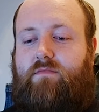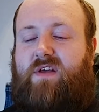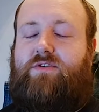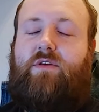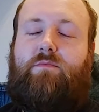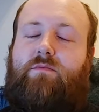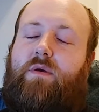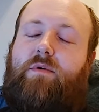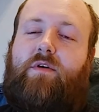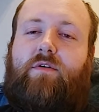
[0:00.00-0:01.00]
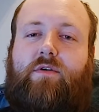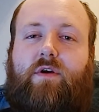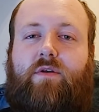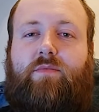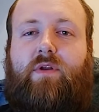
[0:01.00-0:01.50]
actually maybe I could
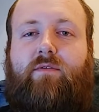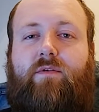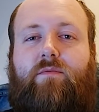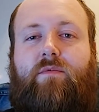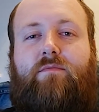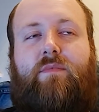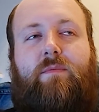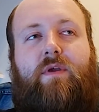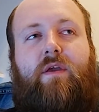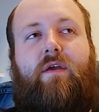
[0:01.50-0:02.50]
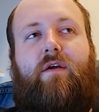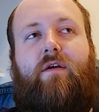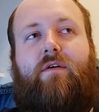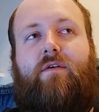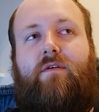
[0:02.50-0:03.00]
kind of believe it. Maybe
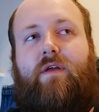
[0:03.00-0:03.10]
M.